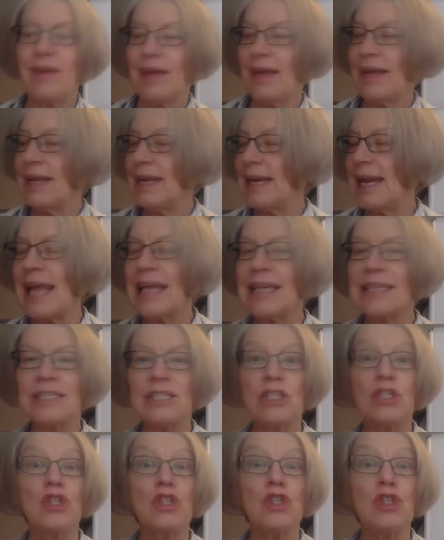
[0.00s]
at next
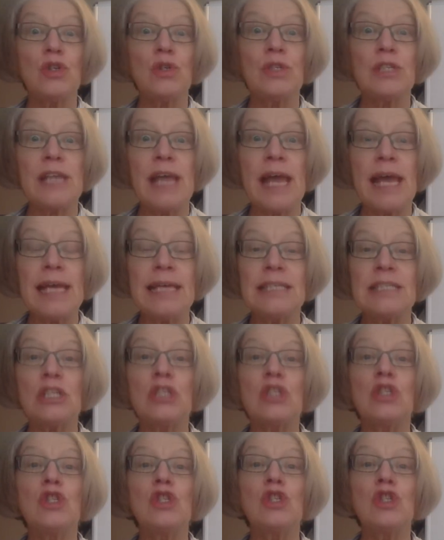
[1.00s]
Tuesday's
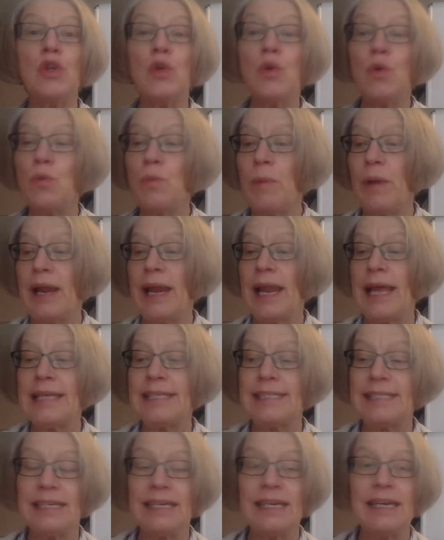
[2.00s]
Zoom
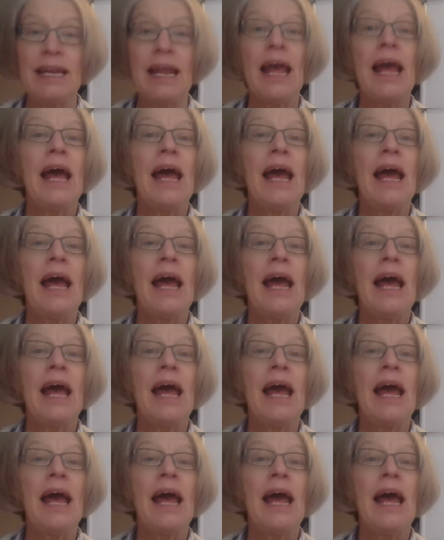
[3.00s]
lesson.